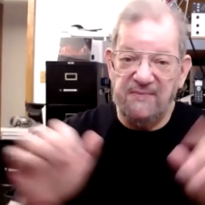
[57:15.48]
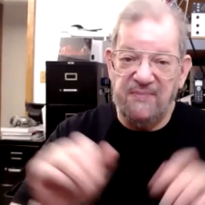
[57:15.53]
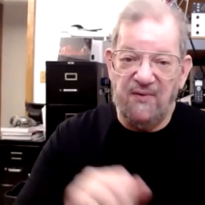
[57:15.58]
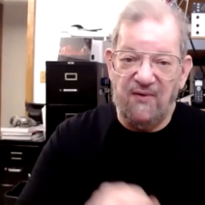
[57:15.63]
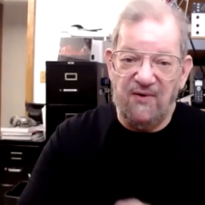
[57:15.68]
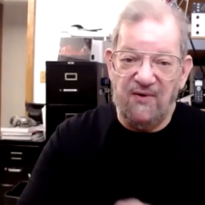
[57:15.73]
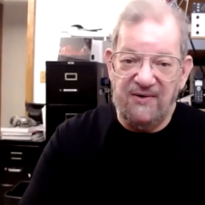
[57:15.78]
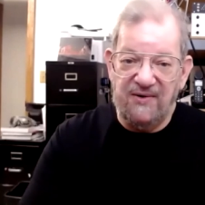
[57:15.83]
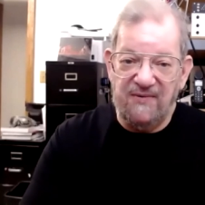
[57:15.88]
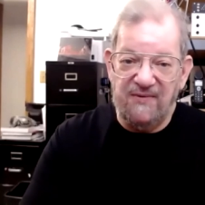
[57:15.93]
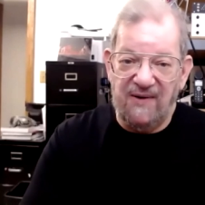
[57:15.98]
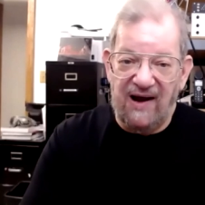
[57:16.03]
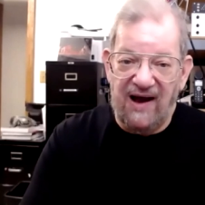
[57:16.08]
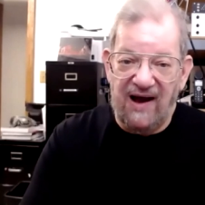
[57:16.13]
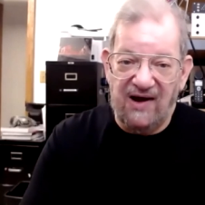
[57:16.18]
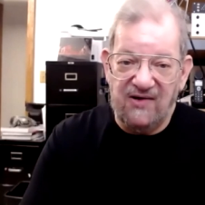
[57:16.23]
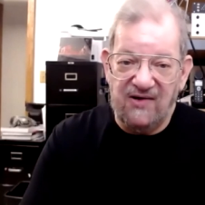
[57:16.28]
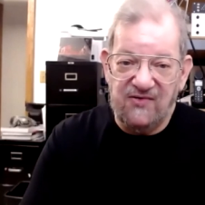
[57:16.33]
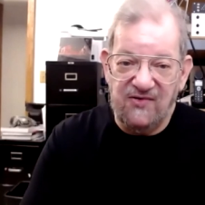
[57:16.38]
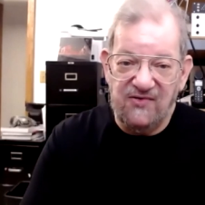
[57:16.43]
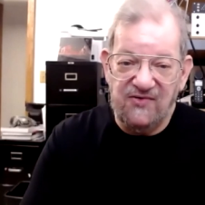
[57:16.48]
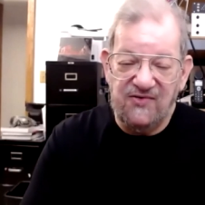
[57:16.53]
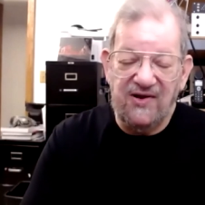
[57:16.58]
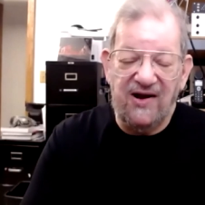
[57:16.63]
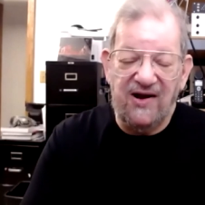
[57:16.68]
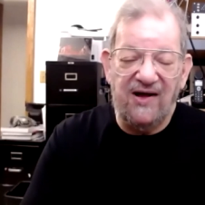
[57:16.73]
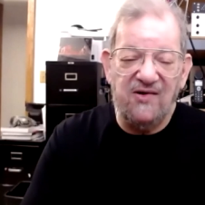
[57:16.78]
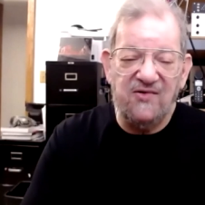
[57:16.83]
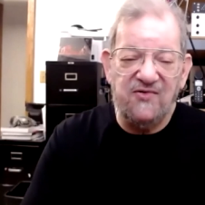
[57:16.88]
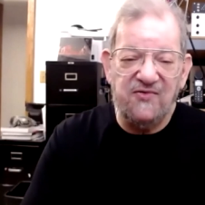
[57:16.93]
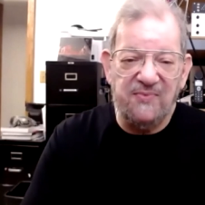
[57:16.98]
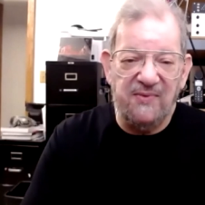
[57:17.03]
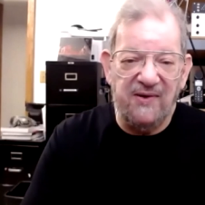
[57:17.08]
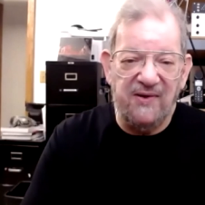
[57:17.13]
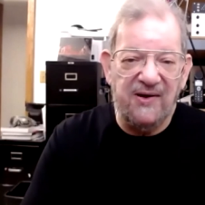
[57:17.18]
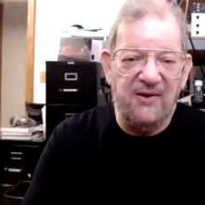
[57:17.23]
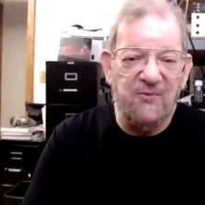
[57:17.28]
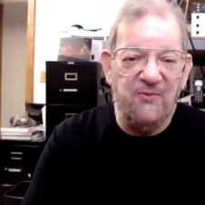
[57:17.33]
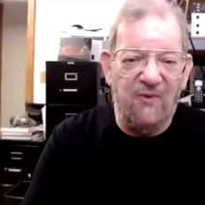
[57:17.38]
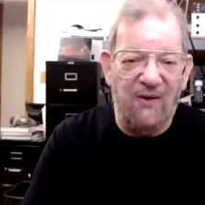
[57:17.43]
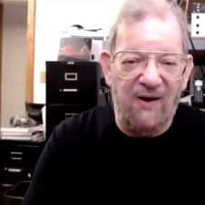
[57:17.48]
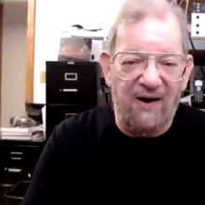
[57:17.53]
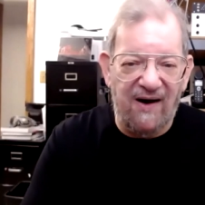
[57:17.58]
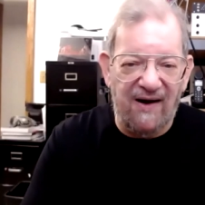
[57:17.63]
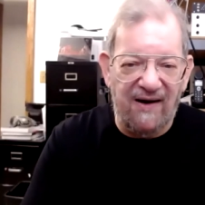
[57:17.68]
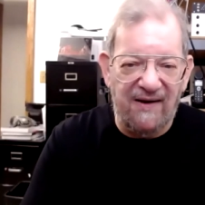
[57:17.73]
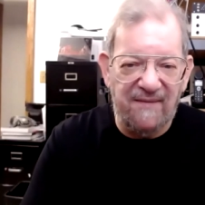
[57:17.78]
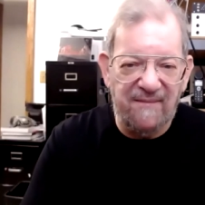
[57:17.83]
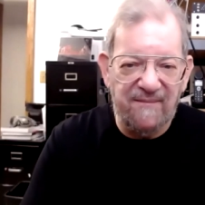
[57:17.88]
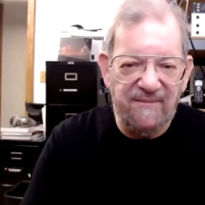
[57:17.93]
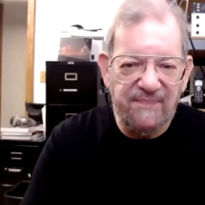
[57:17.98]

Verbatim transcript: important reactions, and I'll explain why.